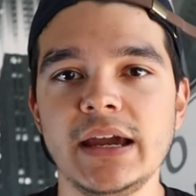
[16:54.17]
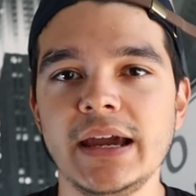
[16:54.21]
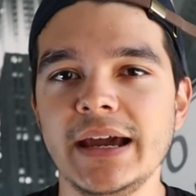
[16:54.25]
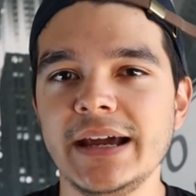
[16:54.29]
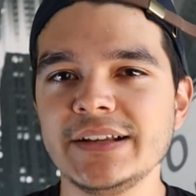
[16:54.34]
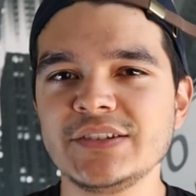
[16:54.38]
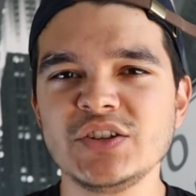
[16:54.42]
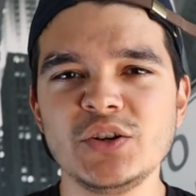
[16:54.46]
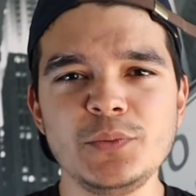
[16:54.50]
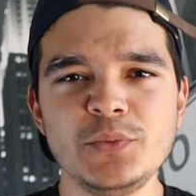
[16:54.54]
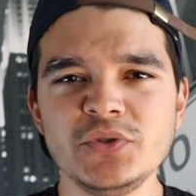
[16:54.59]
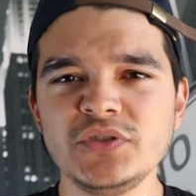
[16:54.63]

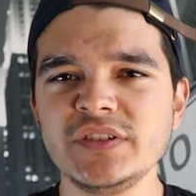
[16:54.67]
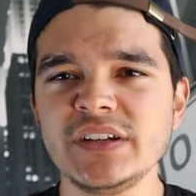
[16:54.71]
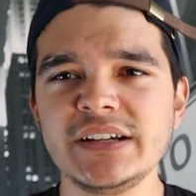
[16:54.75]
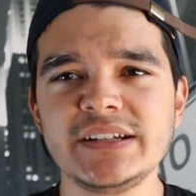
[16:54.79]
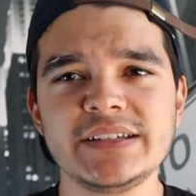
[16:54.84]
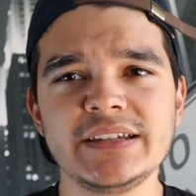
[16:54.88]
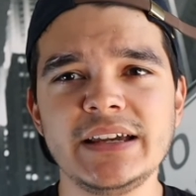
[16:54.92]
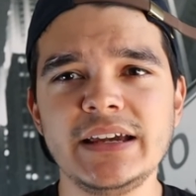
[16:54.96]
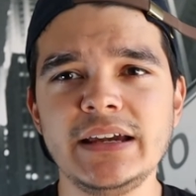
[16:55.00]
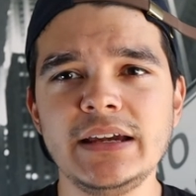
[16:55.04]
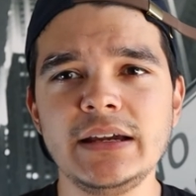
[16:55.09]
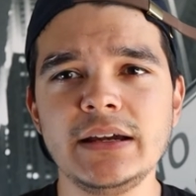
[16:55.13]
It's almost like
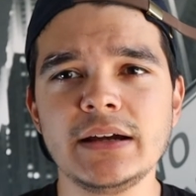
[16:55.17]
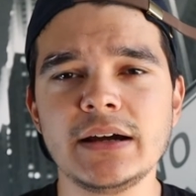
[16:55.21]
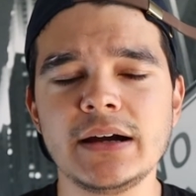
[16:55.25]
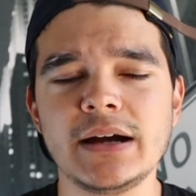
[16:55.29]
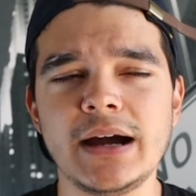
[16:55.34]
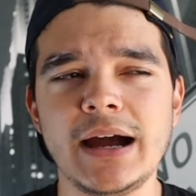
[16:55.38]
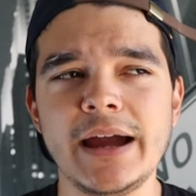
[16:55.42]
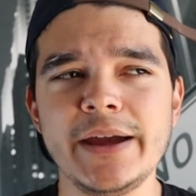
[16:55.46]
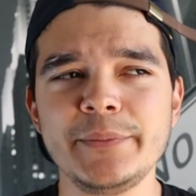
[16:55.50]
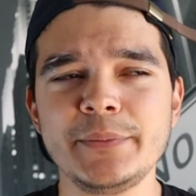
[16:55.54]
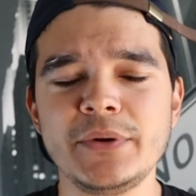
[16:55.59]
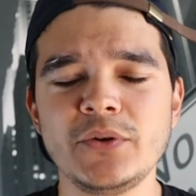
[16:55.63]
saying
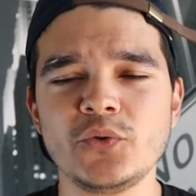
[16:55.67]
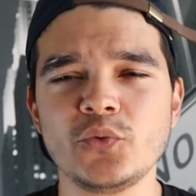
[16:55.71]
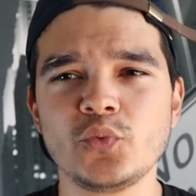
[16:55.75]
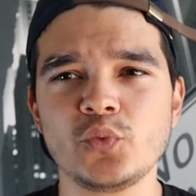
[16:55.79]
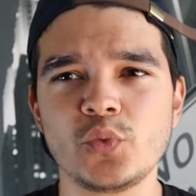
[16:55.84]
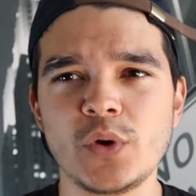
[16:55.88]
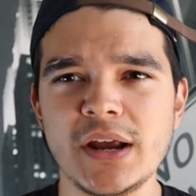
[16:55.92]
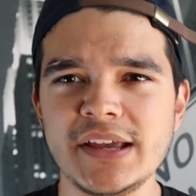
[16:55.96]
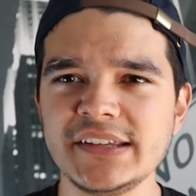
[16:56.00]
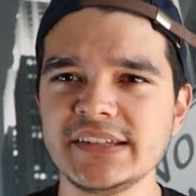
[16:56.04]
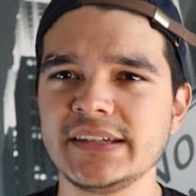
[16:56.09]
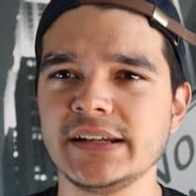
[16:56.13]
I'm a
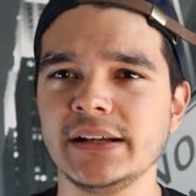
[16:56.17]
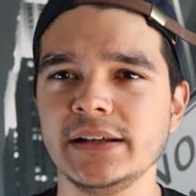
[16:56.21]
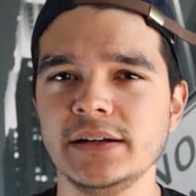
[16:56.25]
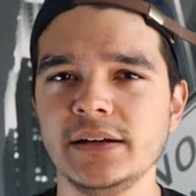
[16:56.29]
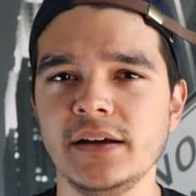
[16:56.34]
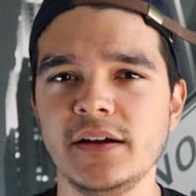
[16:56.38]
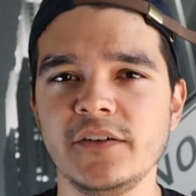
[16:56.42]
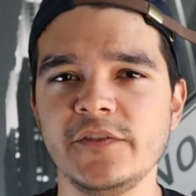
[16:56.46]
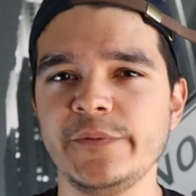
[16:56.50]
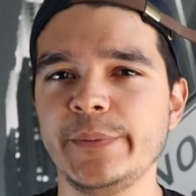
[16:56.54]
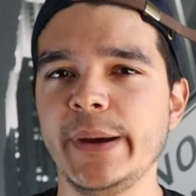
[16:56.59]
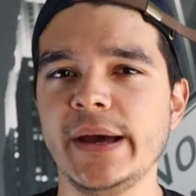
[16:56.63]
resident
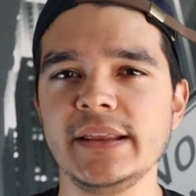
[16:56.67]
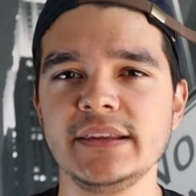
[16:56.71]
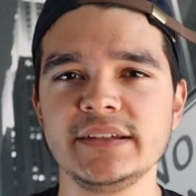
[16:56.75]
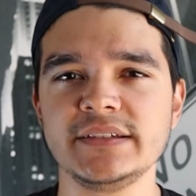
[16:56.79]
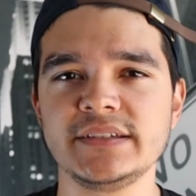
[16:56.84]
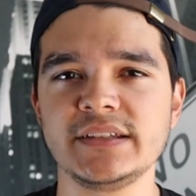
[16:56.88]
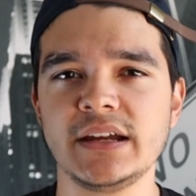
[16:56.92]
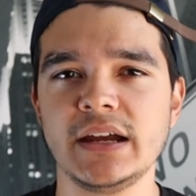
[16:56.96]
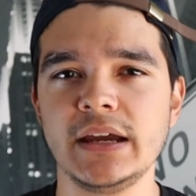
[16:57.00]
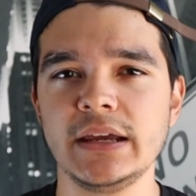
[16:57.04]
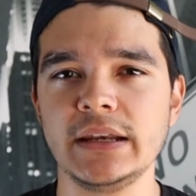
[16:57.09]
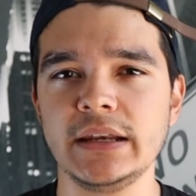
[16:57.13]
of
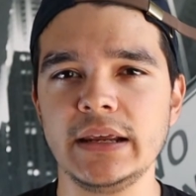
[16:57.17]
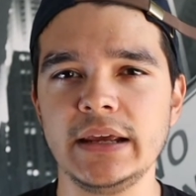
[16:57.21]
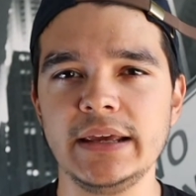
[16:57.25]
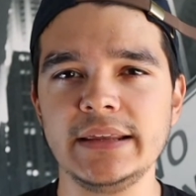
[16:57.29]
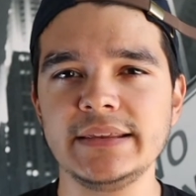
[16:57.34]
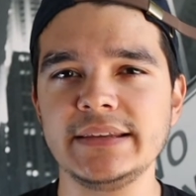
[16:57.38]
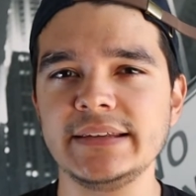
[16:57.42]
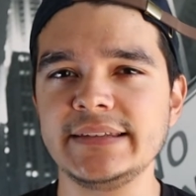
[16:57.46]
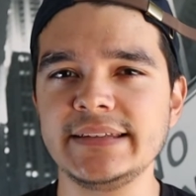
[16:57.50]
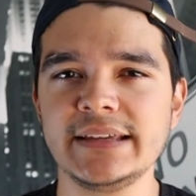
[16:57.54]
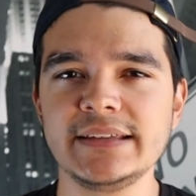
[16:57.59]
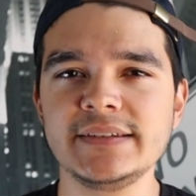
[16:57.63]
Palestine, in
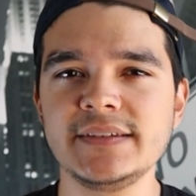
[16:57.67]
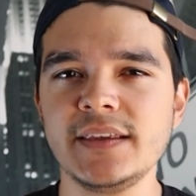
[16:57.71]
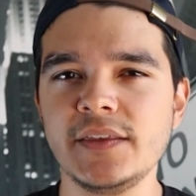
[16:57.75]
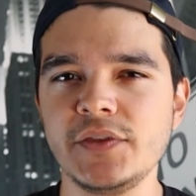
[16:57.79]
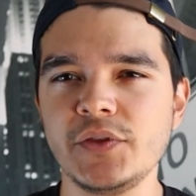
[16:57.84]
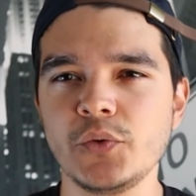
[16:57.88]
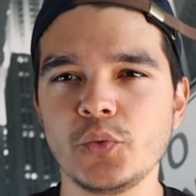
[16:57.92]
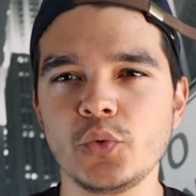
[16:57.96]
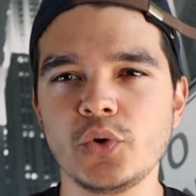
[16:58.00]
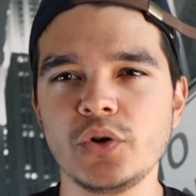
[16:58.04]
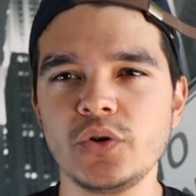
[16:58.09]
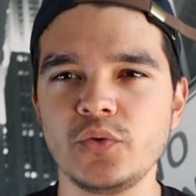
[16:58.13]
the sense that
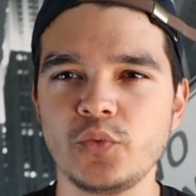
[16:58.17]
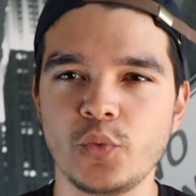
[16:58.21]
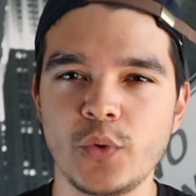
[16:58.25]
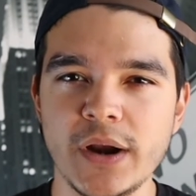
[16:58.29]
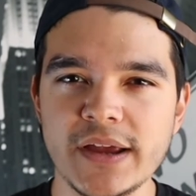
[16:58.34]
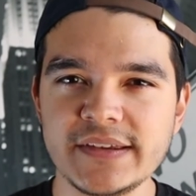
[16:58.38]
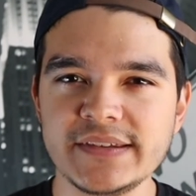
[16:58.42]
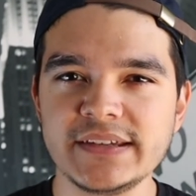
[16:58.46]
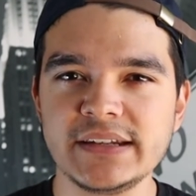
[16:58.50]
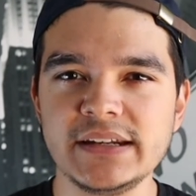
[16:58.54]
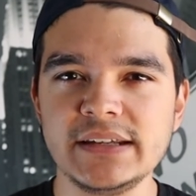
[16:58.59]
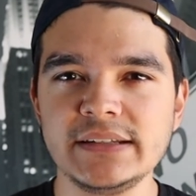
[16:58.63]
the word
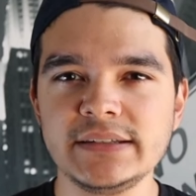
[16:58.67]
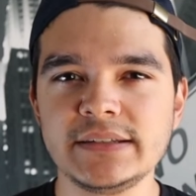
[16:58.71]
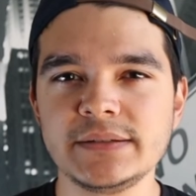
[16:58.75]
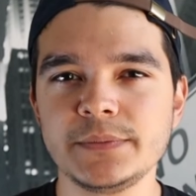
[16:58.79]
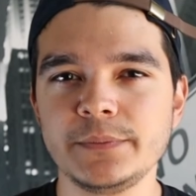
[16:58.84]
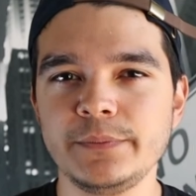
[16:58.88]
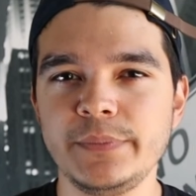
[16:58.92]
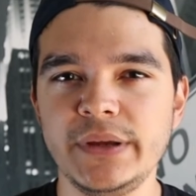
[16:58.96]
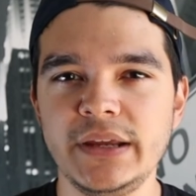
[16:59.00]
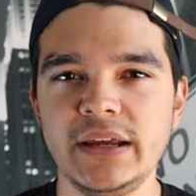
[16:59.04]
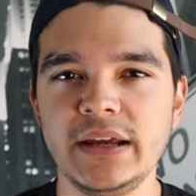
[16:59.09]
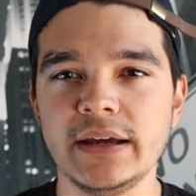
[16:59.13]
resident,
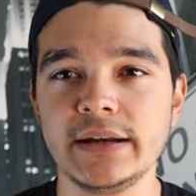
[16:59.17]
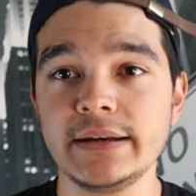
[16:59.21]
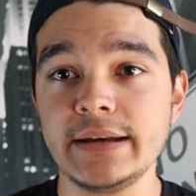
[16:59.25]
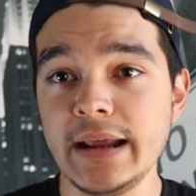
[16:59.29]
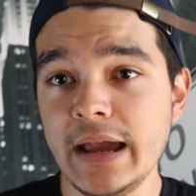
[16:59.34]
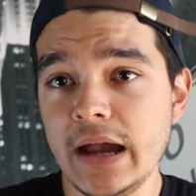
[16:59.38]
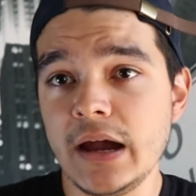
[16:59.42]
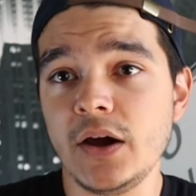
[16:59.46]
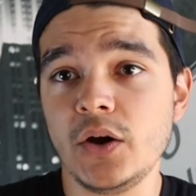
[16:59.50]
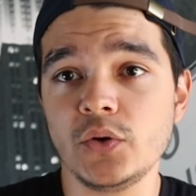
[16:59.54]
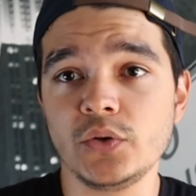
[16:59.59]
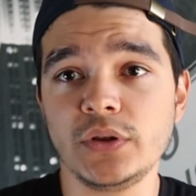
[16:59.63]
being a
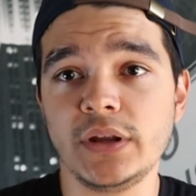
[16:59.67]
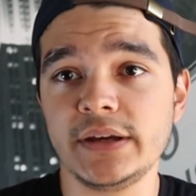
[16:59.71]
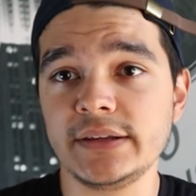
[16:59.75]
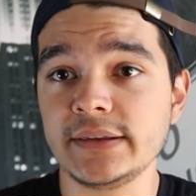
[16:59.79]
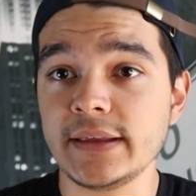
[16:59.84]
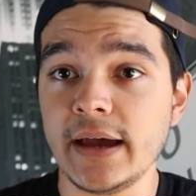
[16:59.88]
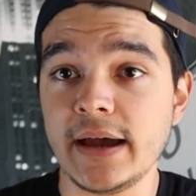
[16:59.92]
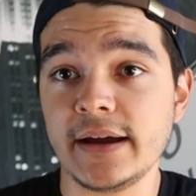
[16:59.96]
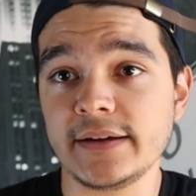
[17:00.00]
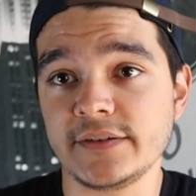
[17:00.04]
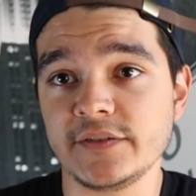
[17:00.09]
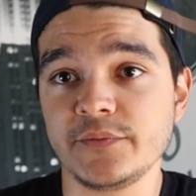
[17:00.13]
noun like
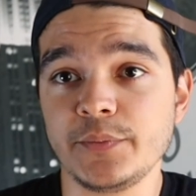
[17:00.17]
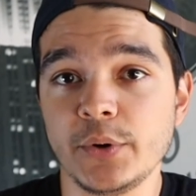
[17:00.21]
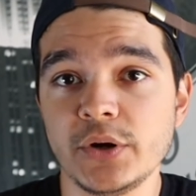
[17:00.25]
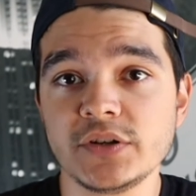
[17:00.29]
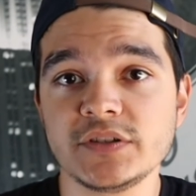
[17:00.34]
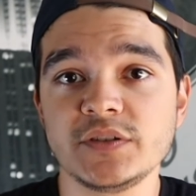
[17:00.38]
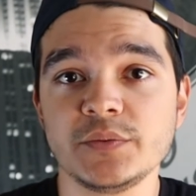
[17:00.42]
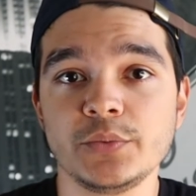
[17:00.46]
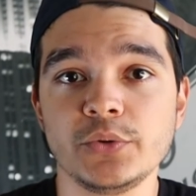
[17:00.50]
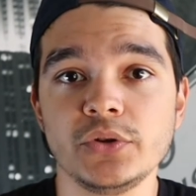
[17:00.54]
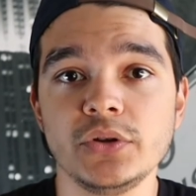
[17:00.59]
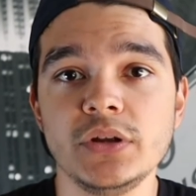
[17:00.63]
the active
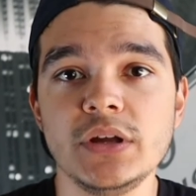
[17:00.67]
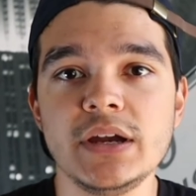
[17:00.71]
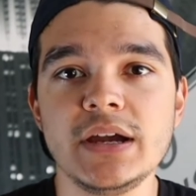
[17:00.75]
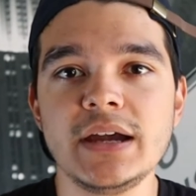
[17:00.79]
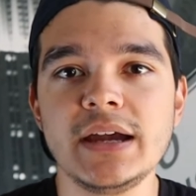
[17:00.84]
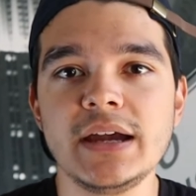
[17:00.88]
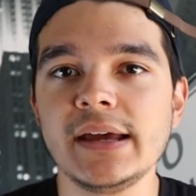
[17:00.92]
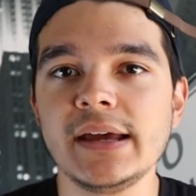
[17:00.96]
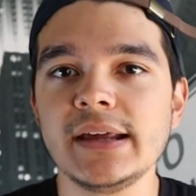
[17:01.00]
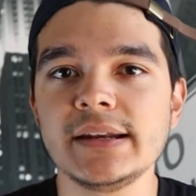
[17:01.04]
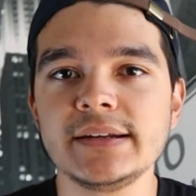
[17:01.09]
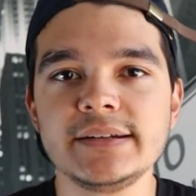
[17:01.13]
participle,
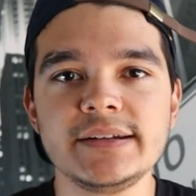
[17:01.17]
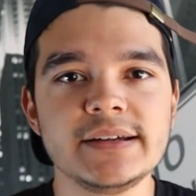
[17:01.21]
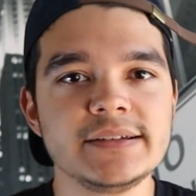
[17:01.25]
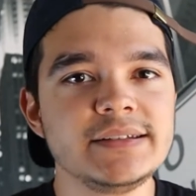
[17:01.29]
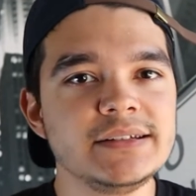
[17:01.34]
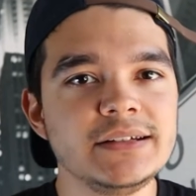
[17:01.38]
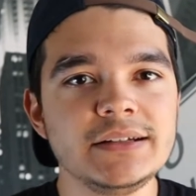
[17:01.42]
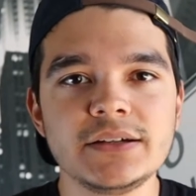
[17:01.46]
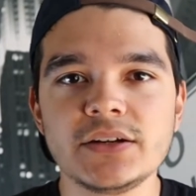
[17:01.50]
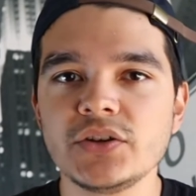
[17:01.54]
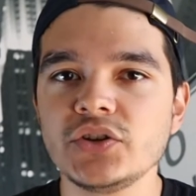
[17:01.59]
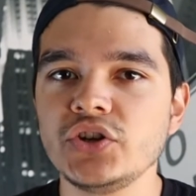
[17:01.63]

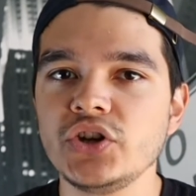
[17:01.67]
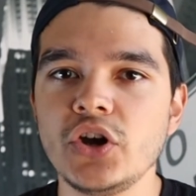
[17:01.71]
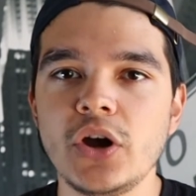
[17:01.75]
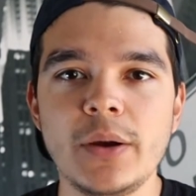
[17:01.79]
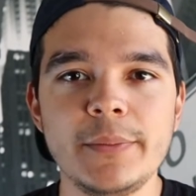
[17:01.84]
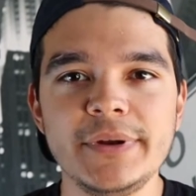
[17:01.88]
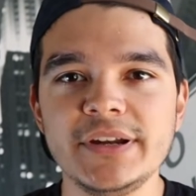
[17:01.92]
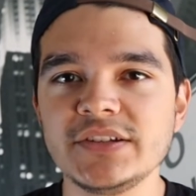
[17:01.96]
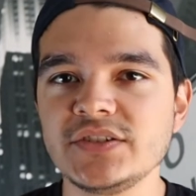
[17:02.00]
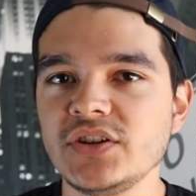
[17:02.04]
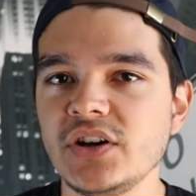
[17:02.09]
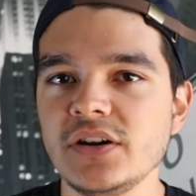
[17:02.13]
doesn't connote, I
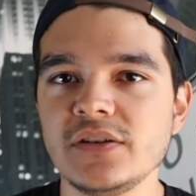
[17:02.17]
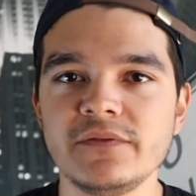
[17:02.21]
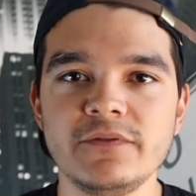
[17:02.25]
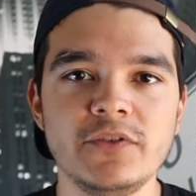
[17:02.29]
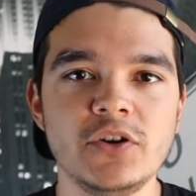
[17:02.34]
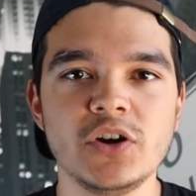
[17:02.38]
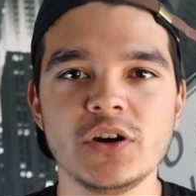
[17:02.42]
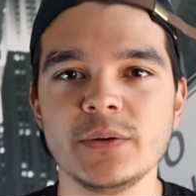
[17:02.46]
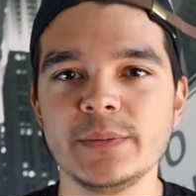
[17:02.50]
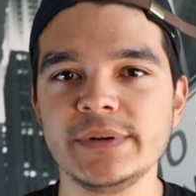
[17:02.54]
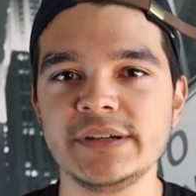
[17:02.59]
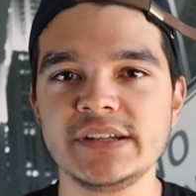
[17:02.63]
mean it's not a
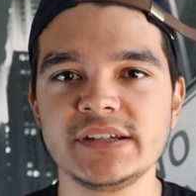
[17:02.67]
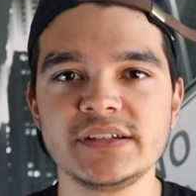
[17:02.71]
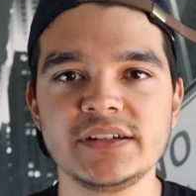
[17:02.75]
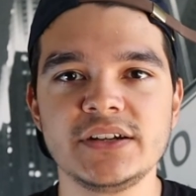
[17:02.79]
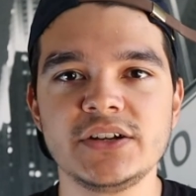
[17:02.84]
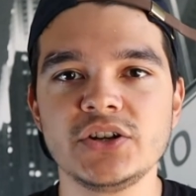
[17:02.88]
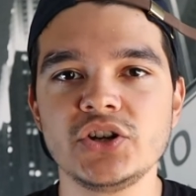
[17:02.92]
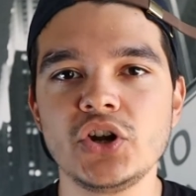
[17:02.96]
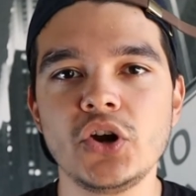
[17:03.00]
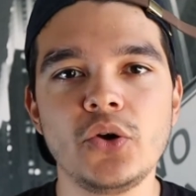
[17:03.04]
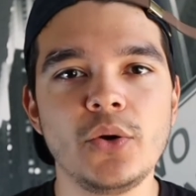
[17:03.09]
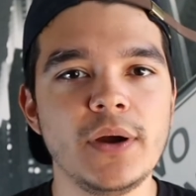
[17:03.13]
verb, it doesn't
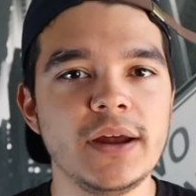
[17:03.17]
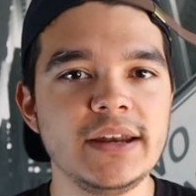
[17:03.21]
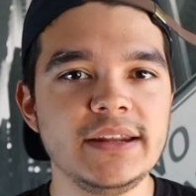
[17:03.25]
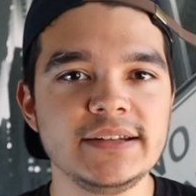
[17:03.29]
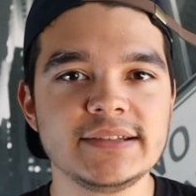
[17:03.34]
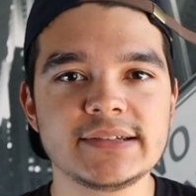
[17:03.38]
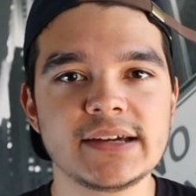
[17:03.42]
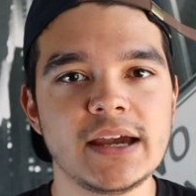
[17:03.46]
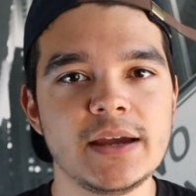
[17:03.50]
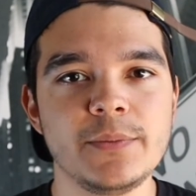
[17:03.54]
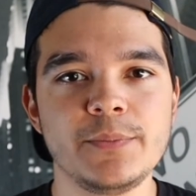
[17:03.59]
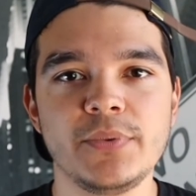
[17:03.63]
connote any
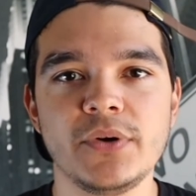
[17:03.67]
type